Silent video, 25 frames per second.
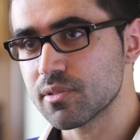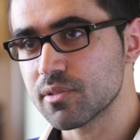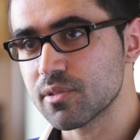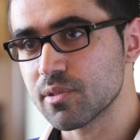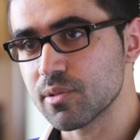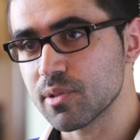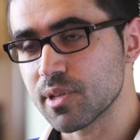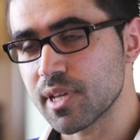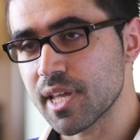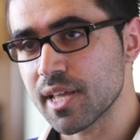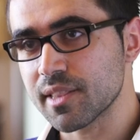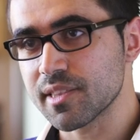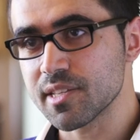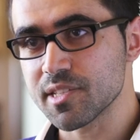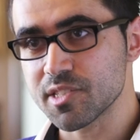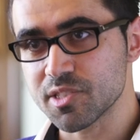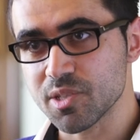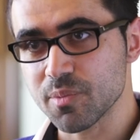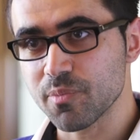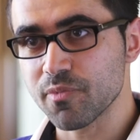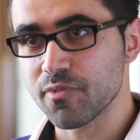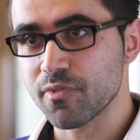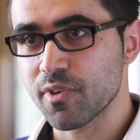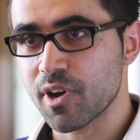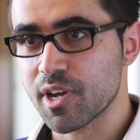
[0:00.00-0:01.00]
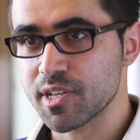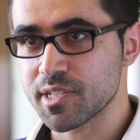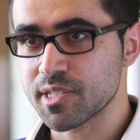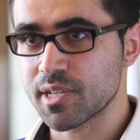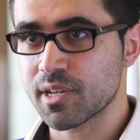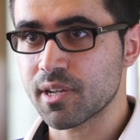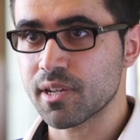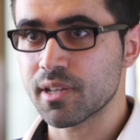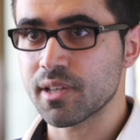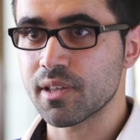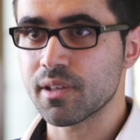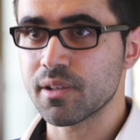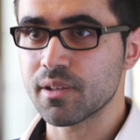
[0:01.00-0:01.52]
to get this
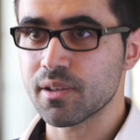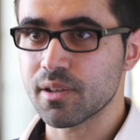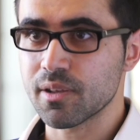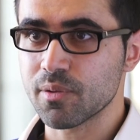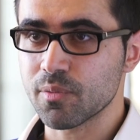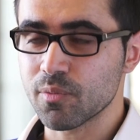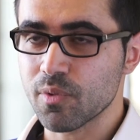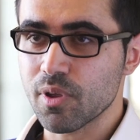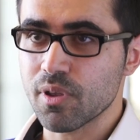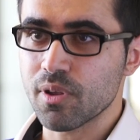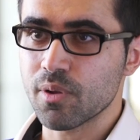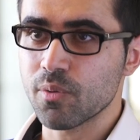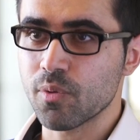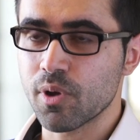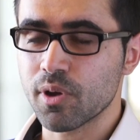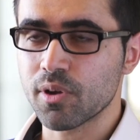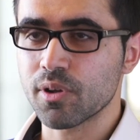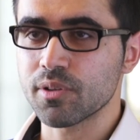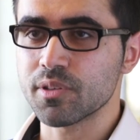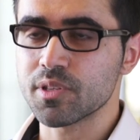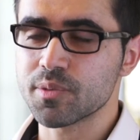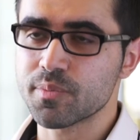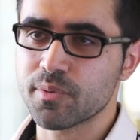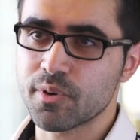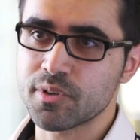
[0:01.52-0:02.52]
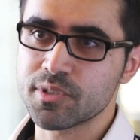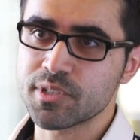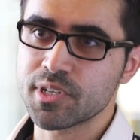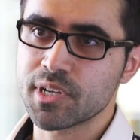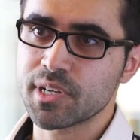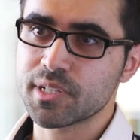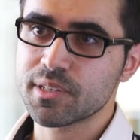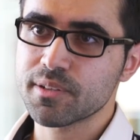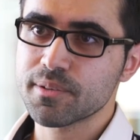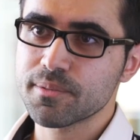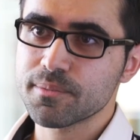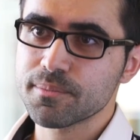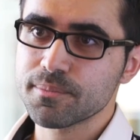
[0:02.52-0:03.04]
supervisor and work on this
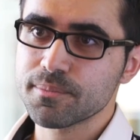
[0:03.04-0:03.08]
project.